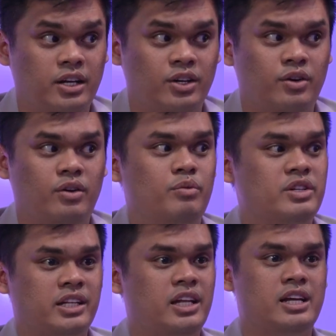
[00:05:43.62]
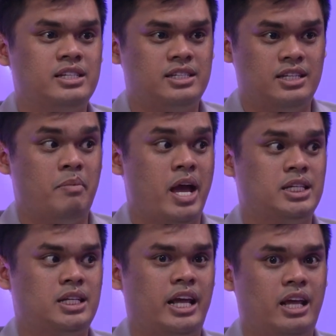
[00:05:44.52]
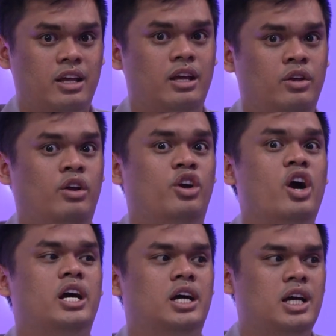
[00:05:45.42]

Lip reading: you know, which I think is the best. Like you gotta